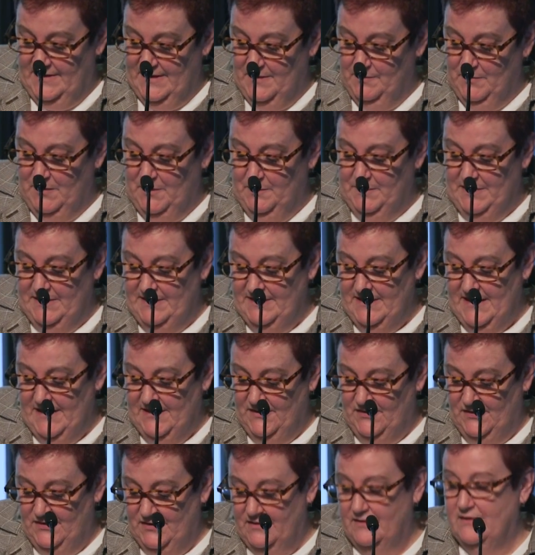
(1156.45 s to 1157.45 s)

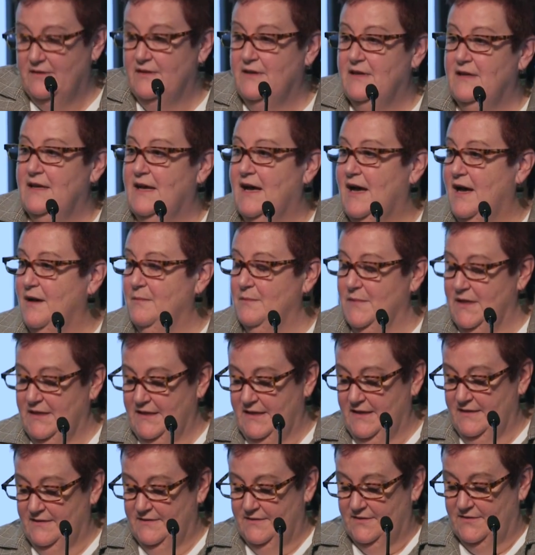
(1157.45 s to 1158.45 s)
implementation
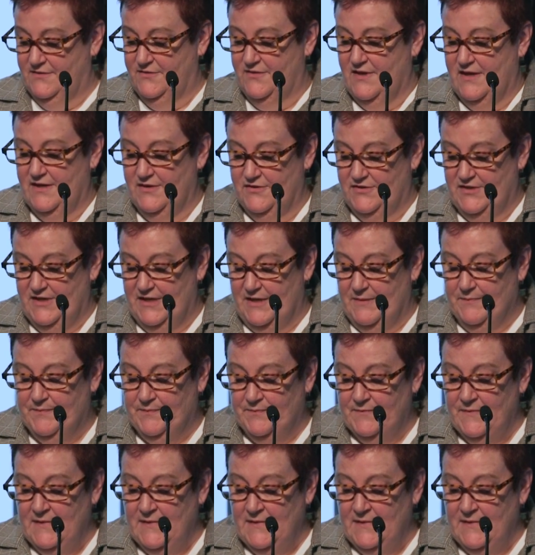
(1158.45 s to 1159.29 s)
against the strategy.